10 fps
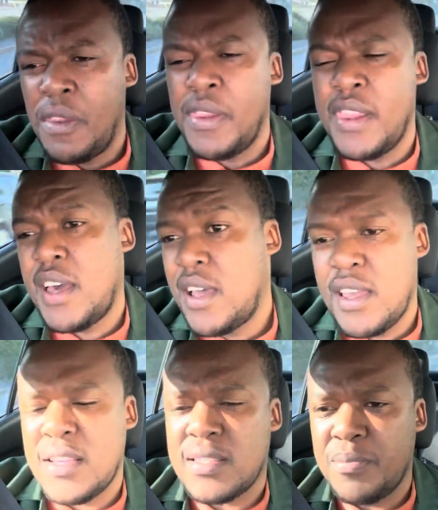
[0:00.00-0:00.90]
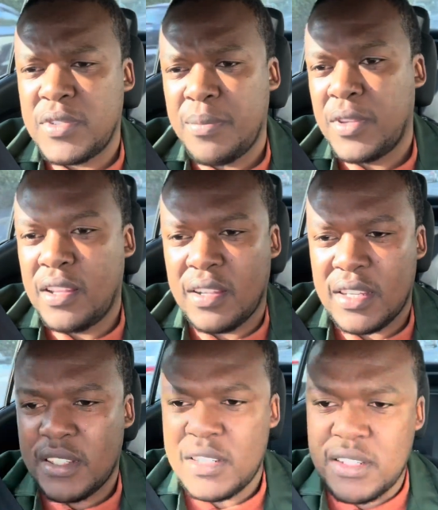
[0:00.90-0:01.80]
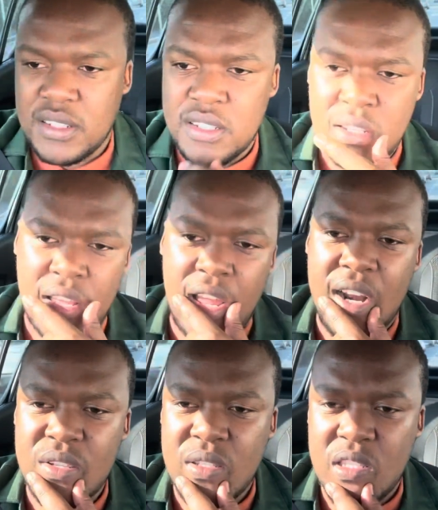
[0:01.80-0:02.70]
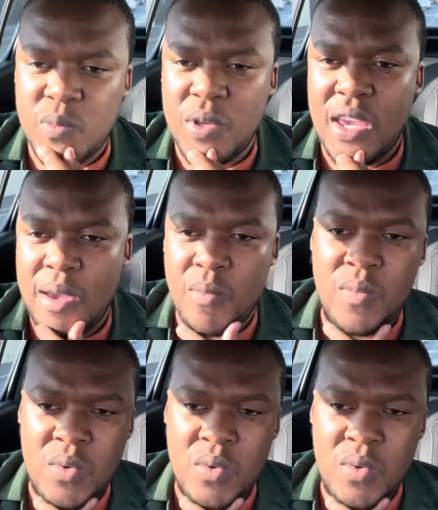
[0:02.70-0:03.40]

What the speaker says: Yeah, something like that. Yes, around 6 p.m.